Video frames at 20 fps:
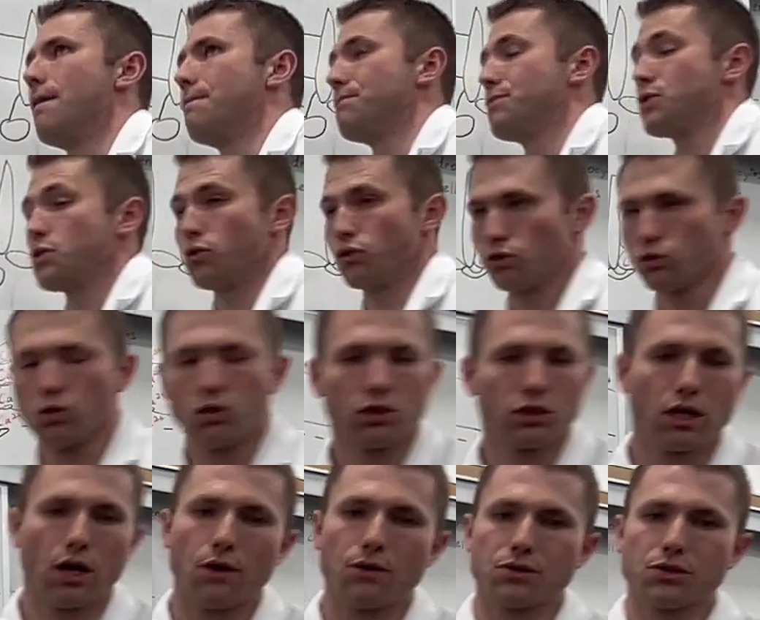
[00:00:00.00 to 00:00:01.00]
So roller
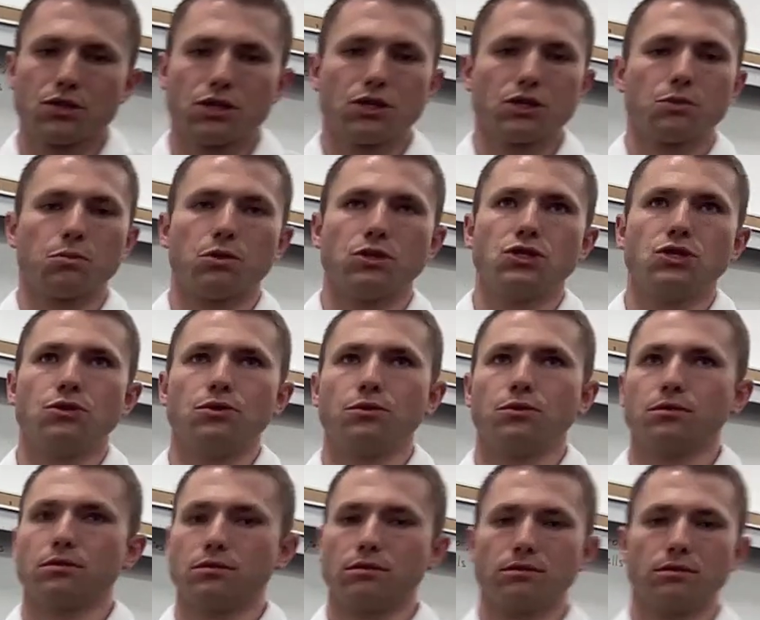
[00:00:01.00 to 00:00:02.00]
coasters, once
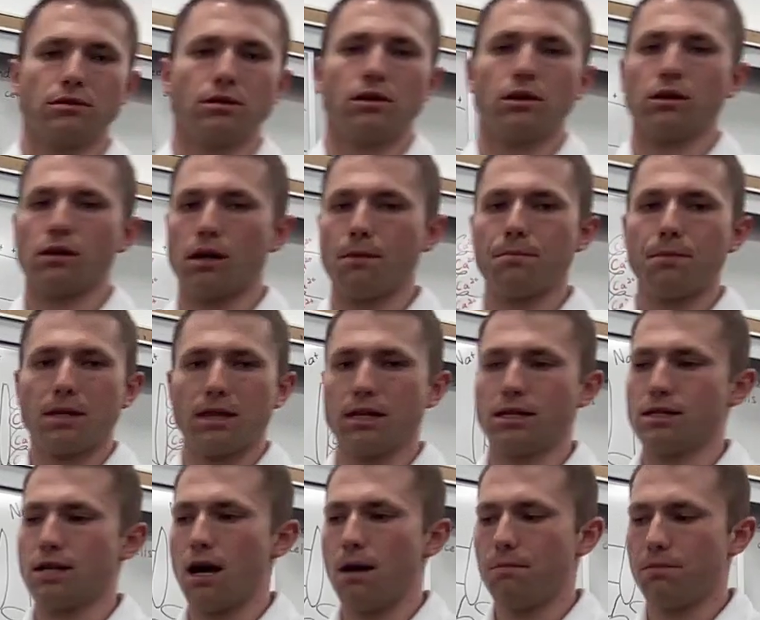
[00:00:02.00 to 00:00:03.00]
you are up at the
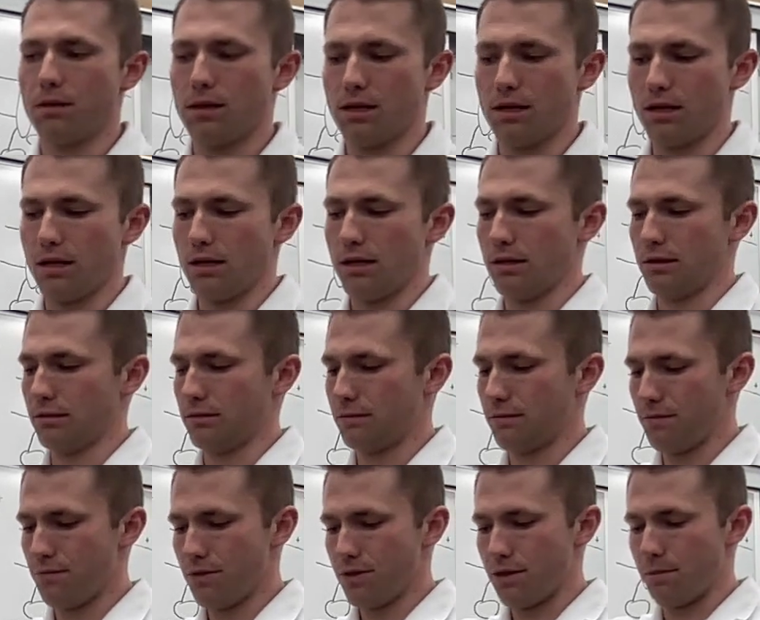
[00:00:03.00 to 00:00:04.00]
top of the
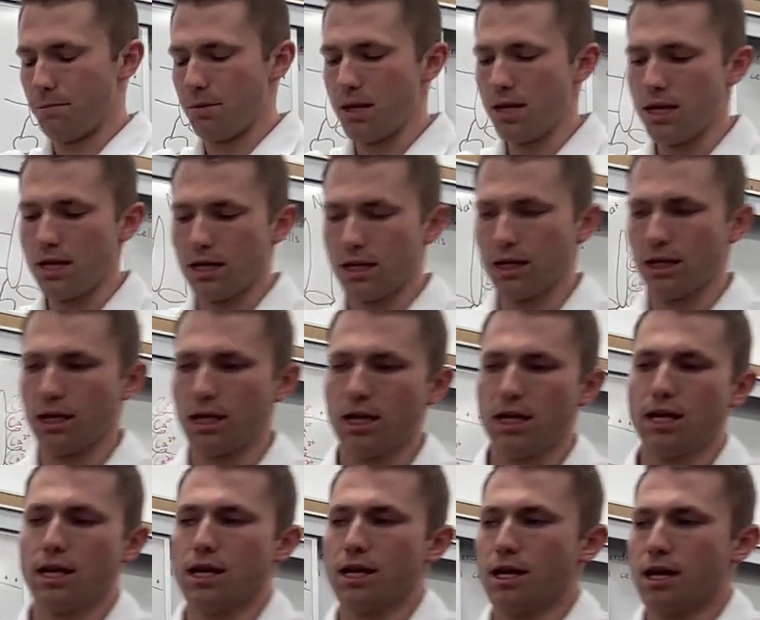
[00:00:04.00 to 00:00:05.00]
peak,
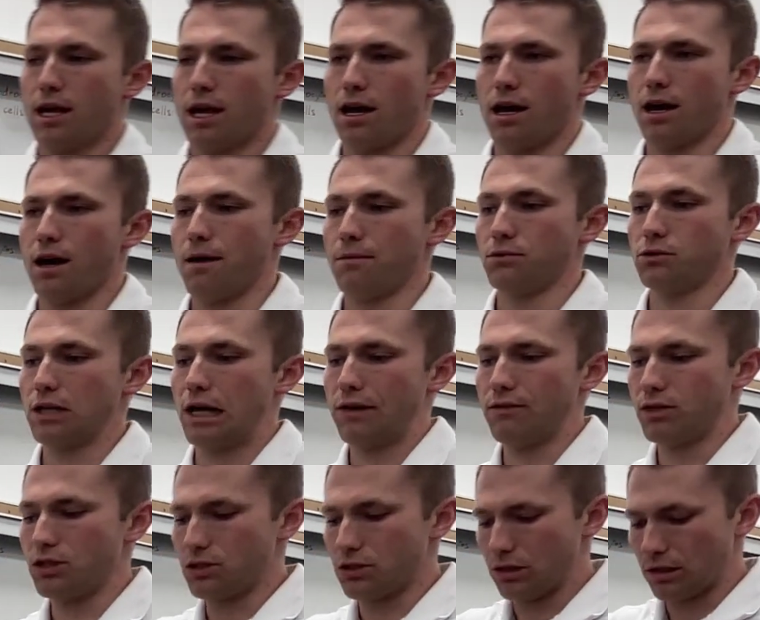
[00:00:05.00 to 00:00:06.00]

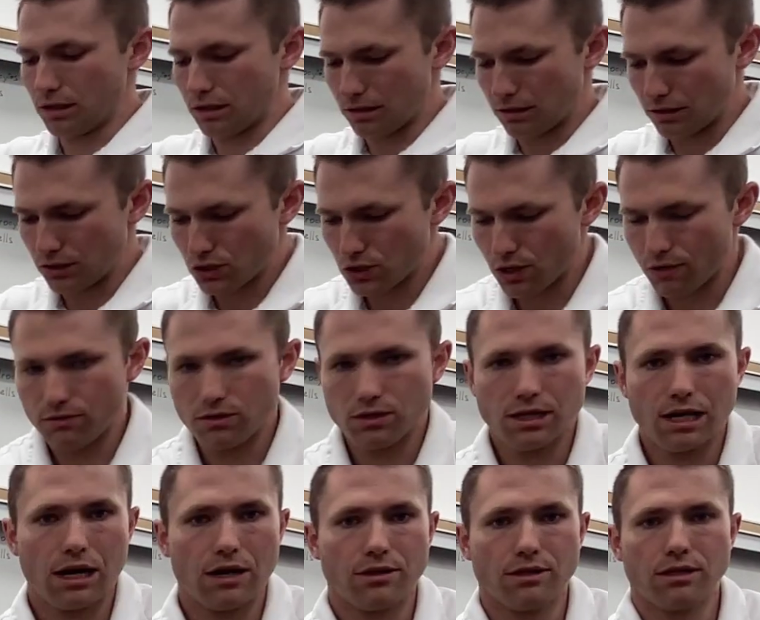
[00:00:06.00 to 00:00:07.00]
gravity is going to shove you
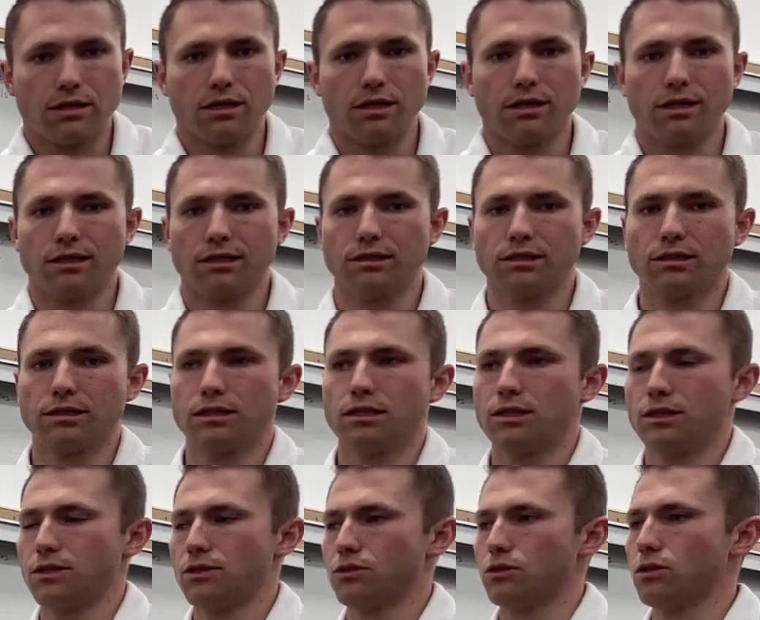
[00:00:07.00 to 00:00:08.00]
down the
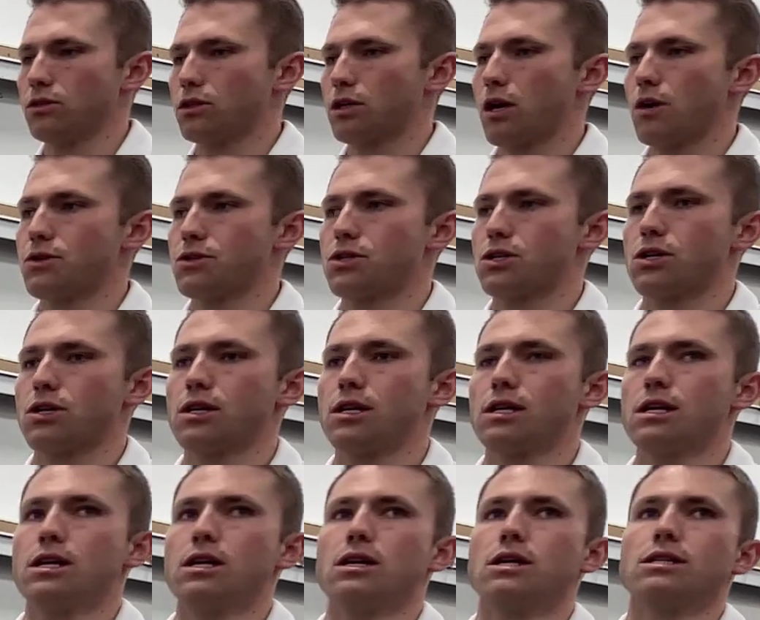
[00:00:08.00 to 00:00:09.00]
roller coaster.
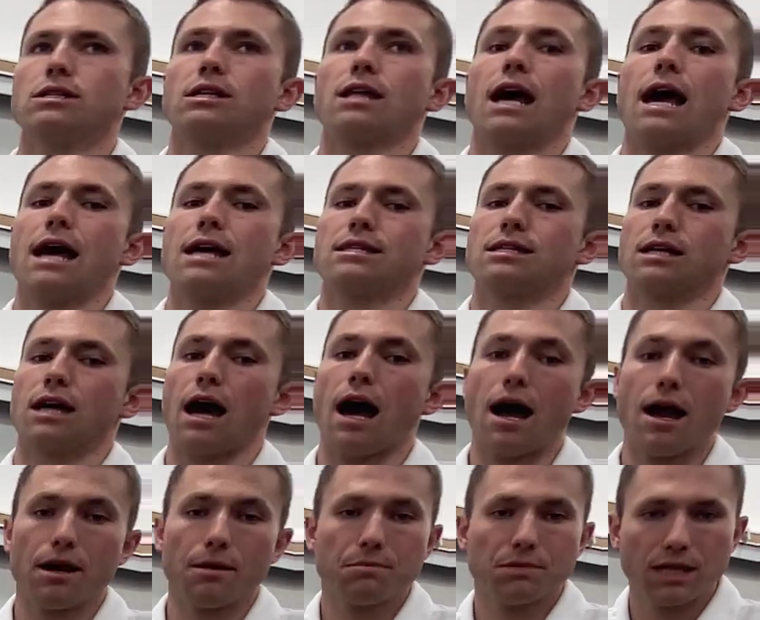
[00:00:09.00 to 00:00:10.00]
So that has a
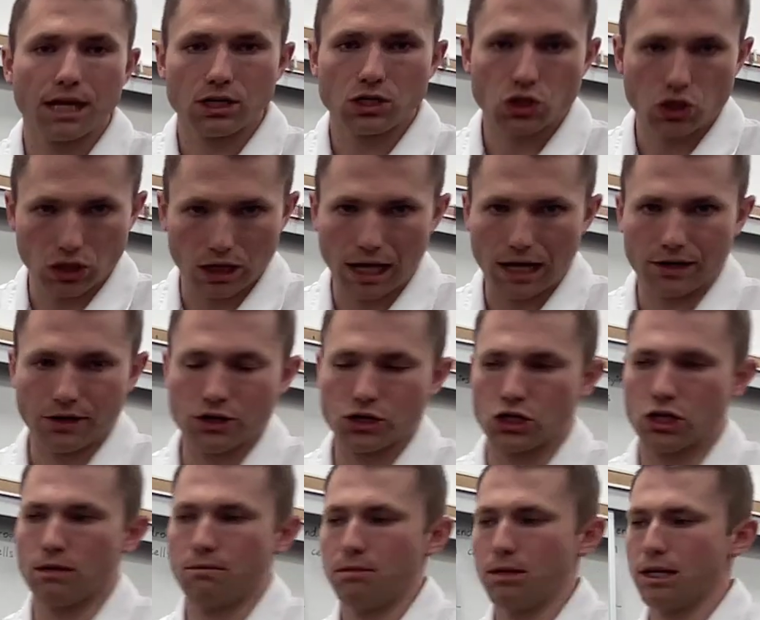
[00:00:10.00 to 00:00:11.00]
higher potential
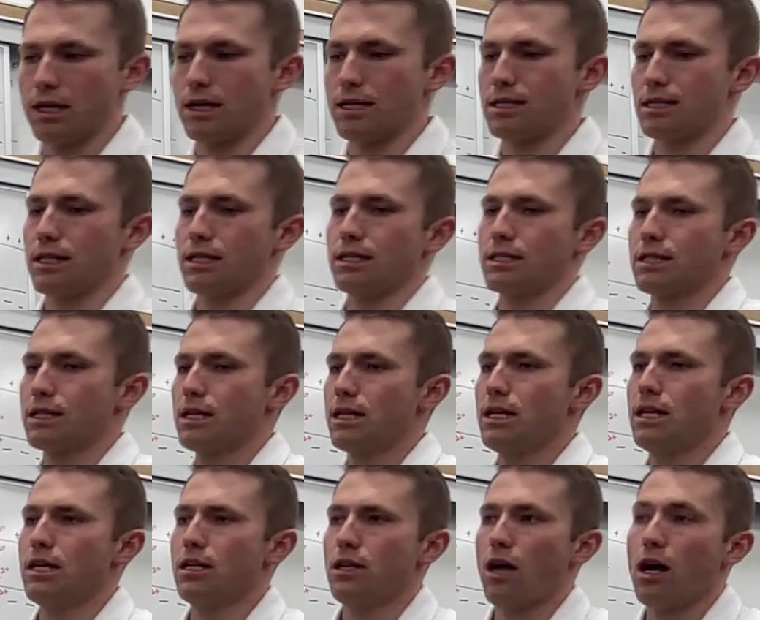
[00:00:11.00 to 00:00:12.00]
energy because it's
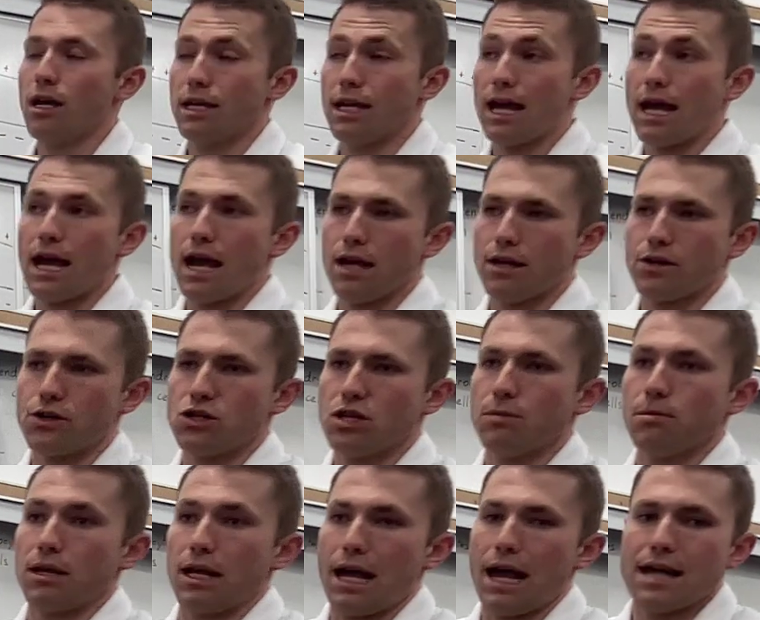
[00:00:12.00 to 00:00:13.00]
not yet energy,
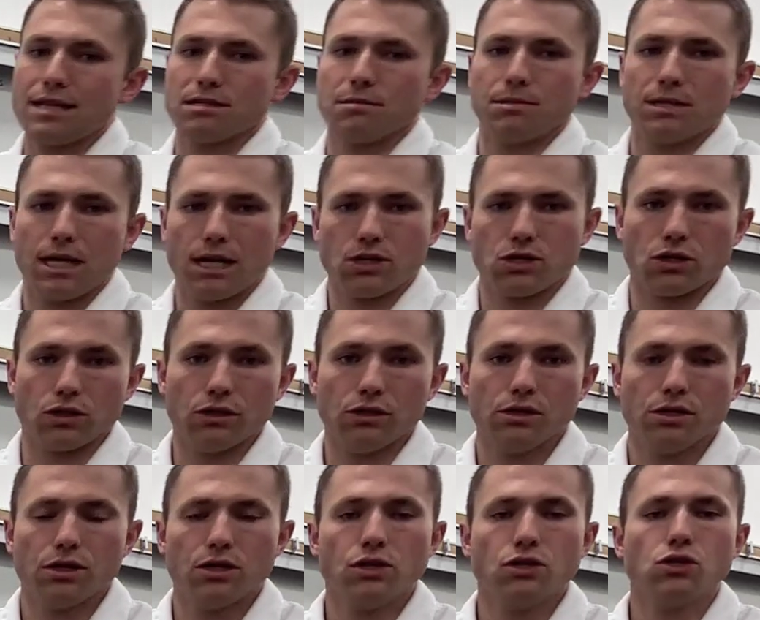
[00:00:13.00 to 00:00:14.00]
but it has the potential
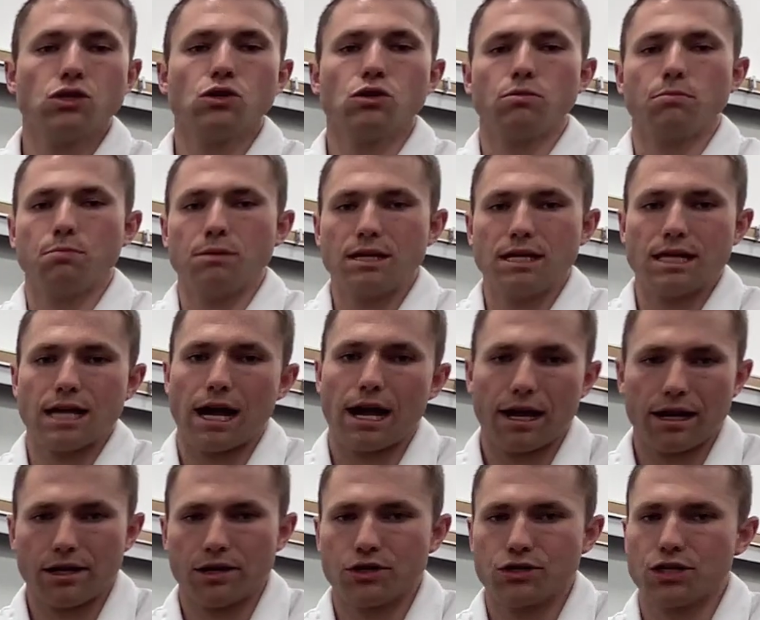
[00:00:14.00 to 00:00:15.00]
to be that
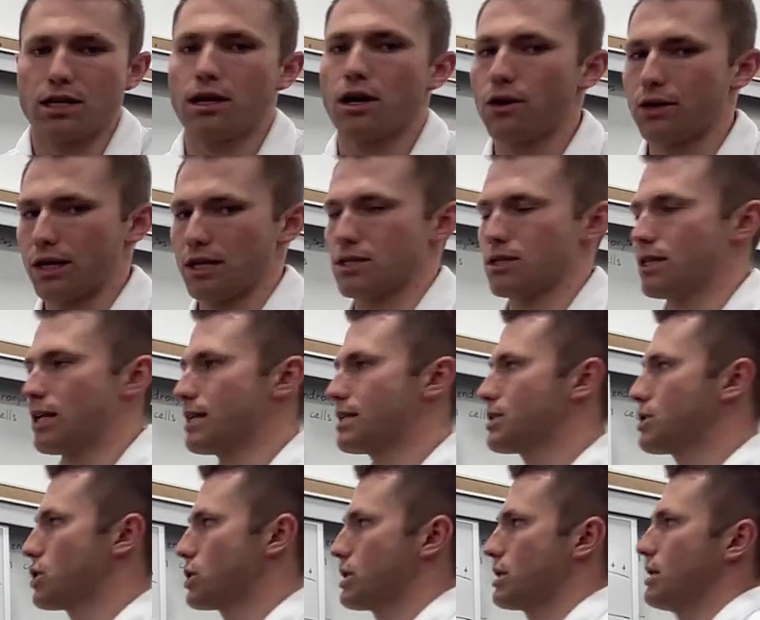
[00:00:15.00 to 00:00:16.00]
energy. Okay, so
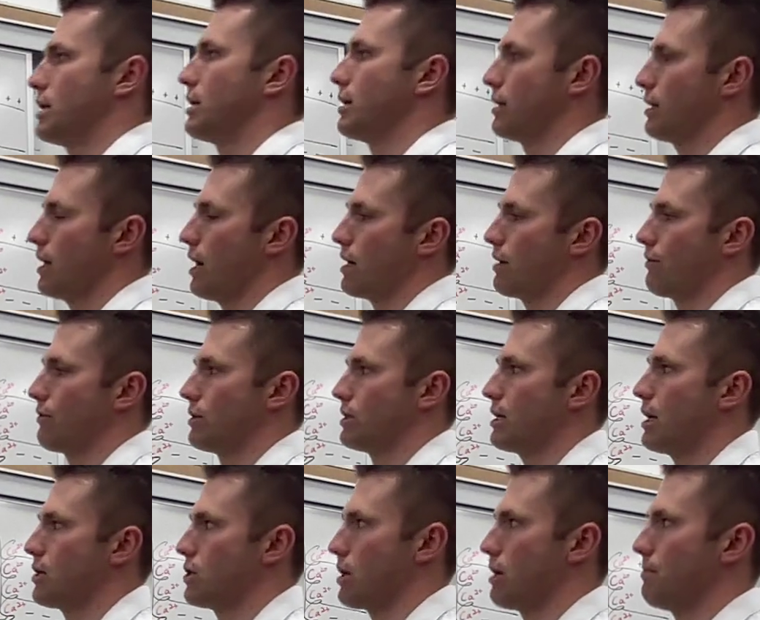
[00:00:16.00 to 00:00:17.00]
that's just a kind of a
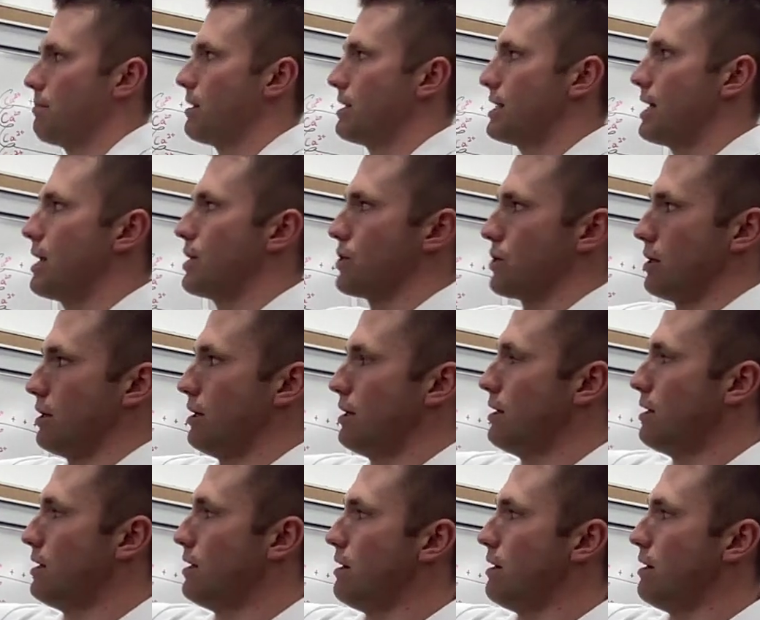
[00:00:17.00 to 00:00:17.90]
touch on potential.